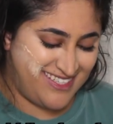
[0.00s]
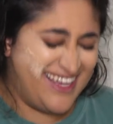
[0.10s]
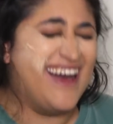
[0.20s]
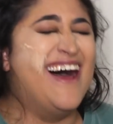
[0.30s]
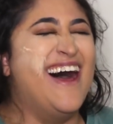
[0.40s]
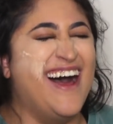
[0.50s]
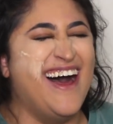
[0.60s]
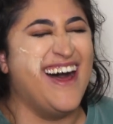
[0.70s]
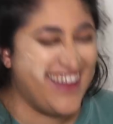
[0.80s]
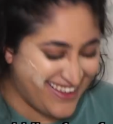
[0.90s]

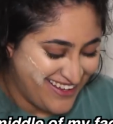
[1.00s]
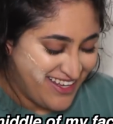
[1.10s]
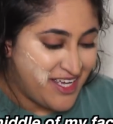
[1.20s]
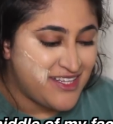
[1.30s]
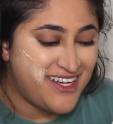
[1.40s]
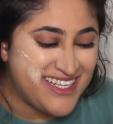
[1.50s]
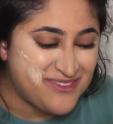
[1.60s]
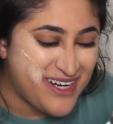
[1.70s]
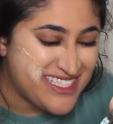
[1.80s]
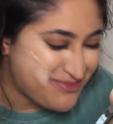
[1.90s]
No, that's
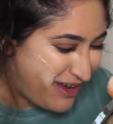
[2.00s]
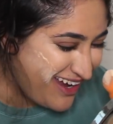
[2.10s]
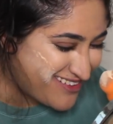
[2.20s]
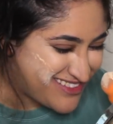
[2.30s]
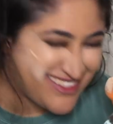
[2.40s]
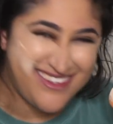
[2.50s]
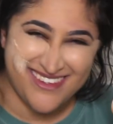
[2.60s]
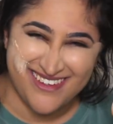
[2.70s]
where I smile, see?